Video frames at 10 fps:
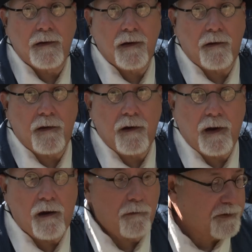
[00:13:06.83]
So there you
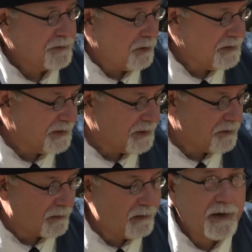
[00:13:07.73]
go, which turns us
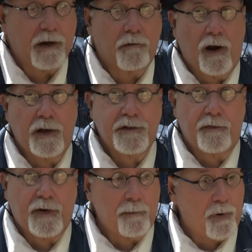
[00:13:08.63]
into a cleaning rod. So
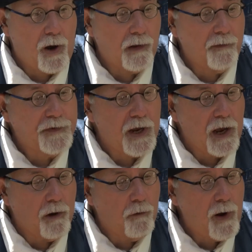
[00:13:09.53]
I've got a ball of
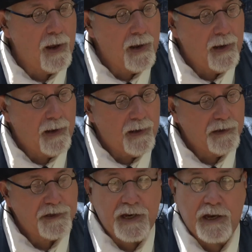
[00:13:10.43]
tow,
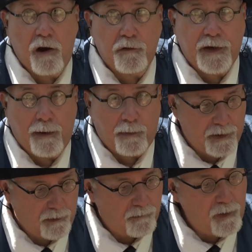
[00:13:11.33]

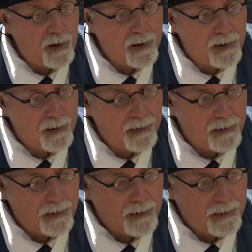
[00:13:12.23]
T-O-W,
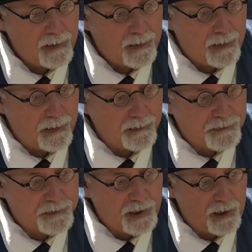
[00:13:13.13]
and
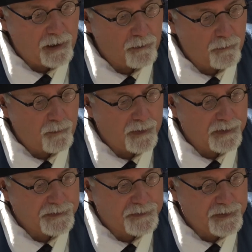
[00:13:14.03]
tow
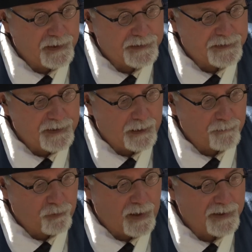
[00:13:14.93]
is just
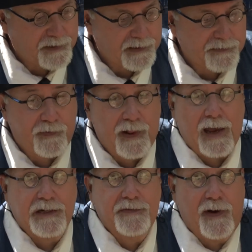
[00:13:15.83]
unprocessed
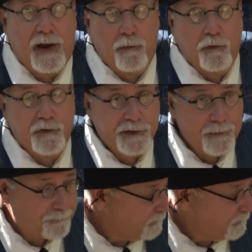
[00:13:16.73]
flax fibers.